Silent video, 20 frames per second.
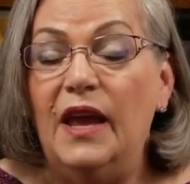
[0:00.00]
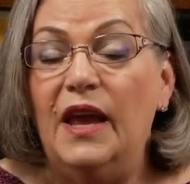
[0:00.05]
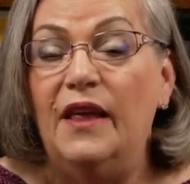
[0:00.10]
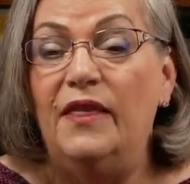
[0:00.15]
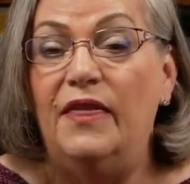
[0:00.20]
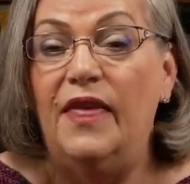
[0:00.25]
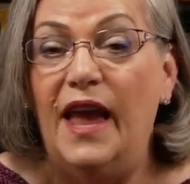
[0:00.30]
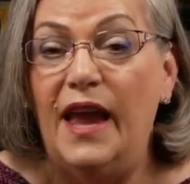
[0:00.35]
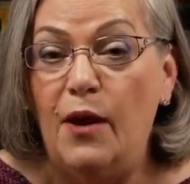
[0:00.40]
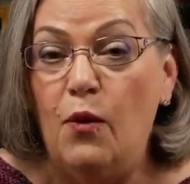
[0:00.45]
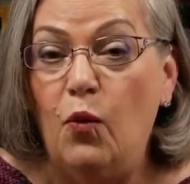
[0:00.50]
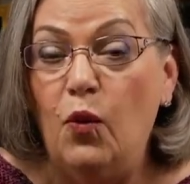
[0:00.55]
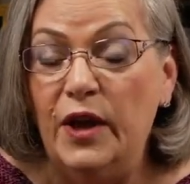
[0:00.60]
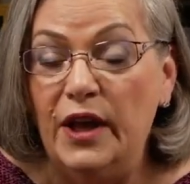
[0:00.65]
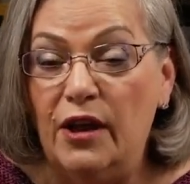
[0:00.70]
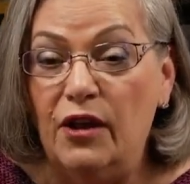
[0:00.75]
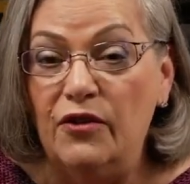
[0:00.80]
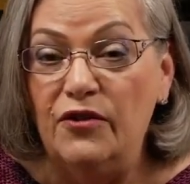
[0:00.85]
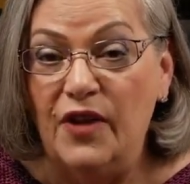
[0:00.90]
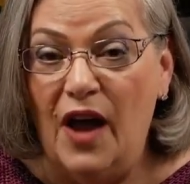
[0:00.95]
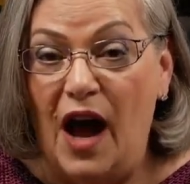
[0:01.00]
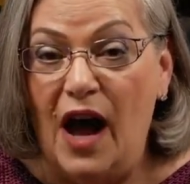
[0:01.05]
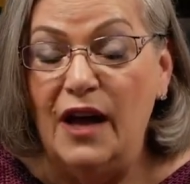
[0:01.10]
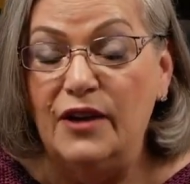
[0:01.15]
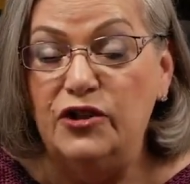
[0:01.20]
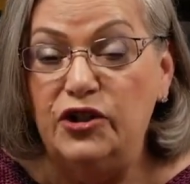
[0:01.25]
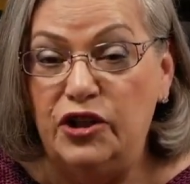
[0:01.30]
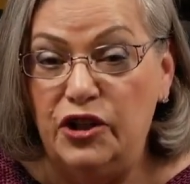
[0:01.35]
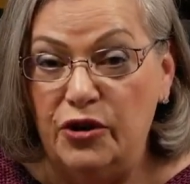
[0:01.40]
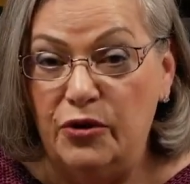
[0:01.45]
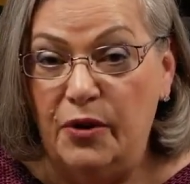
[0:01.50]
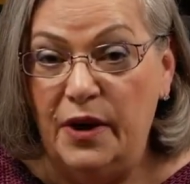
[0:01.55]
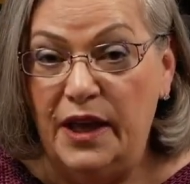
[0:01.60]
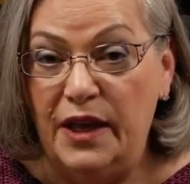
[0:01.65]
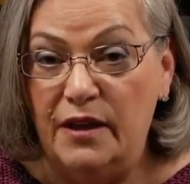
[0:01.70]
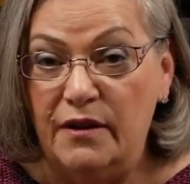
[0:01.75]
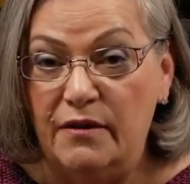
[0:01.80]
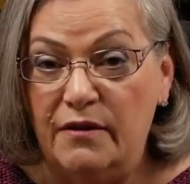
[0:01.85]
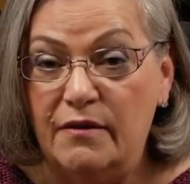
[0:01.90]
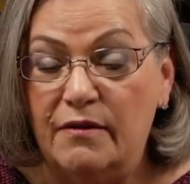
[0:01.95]
They will not do
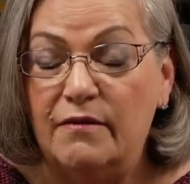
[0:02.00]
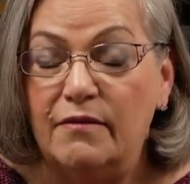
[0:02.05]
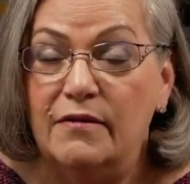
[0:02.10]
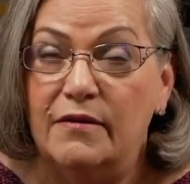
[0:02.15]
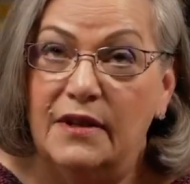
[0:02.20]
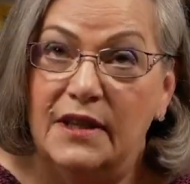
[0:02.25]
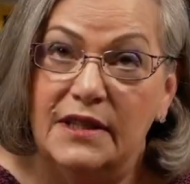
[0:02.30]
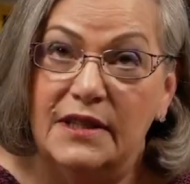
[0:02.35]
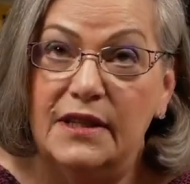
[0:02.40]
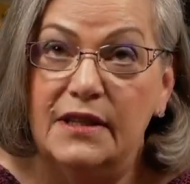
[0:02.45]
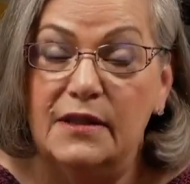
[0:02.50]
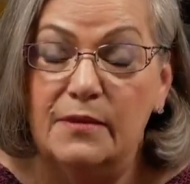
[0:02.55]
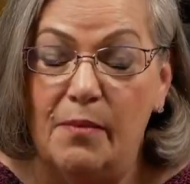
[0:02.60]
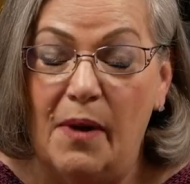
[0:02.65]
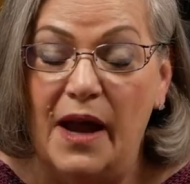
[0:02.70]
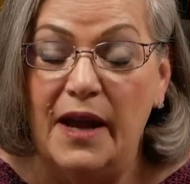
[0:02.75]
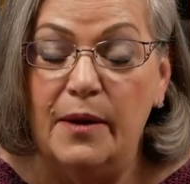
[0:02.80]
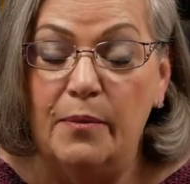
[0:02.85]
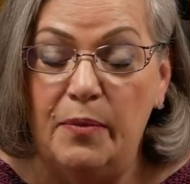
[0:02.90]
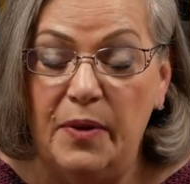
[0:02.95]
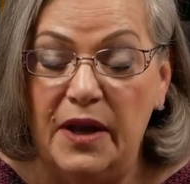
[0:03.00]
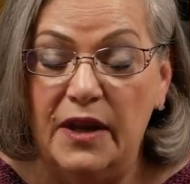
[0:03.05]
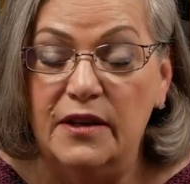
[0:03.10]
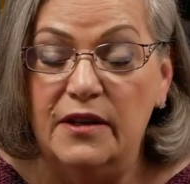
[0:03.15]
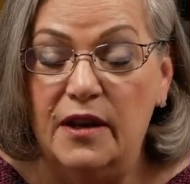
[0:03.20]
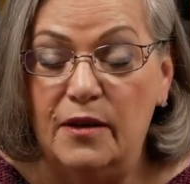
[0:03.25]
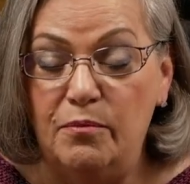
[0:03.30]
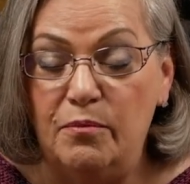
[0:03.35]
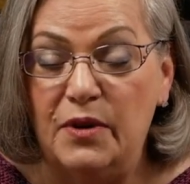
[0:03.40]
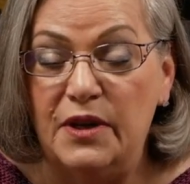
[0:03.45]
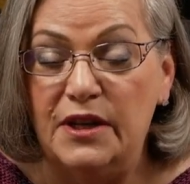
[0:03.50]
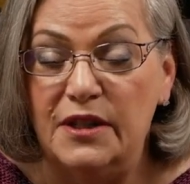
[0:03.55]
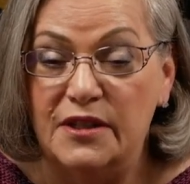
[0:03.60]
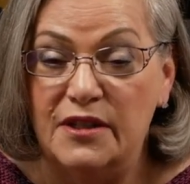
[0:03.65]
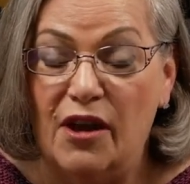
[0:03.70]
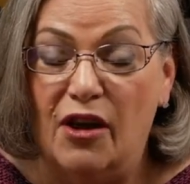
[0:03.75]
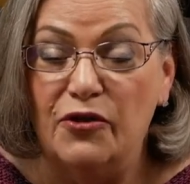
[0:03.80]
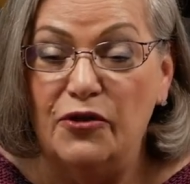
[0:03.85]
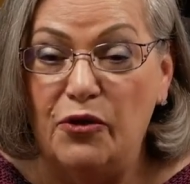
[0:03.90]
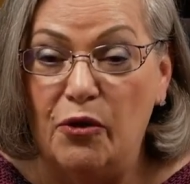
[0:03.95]
it this is my opinion, but it's
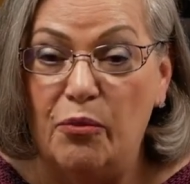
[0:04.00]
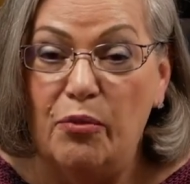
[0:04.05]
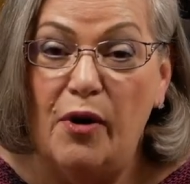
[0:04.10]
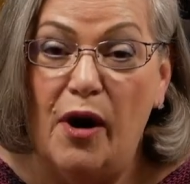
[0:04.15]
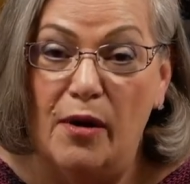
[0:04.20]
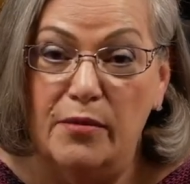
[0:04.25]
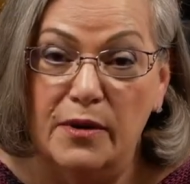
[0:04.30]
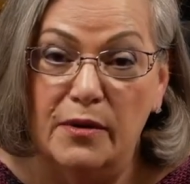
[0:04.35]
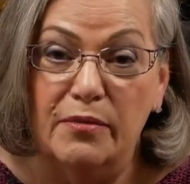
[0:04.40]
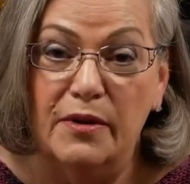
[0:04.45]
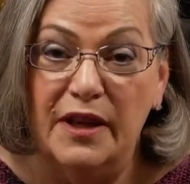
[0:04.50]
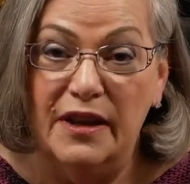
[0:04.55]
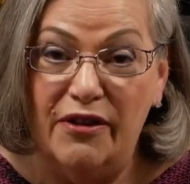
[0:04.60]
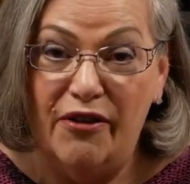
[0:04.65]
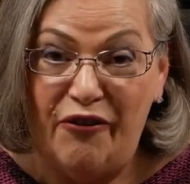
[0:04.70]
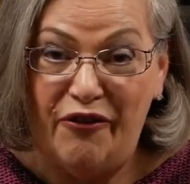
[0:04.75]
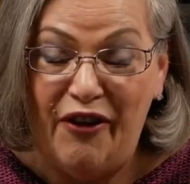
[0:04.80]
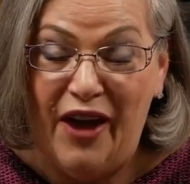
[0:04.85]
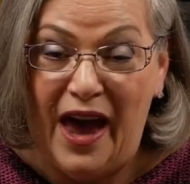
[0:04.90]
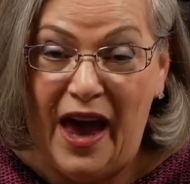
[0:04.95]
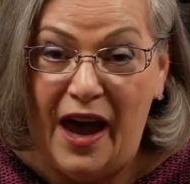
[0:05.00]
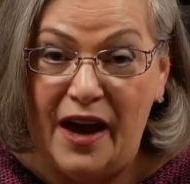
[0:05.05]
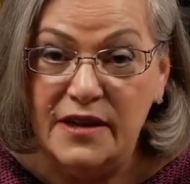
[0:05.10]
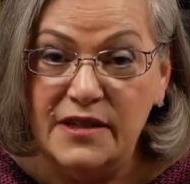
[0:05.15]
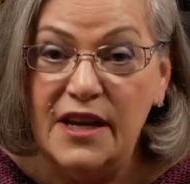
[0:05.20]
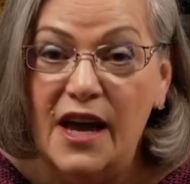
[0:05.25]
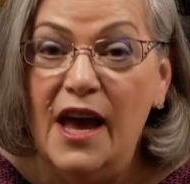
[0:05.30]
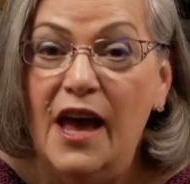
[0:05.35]
also probably the fact.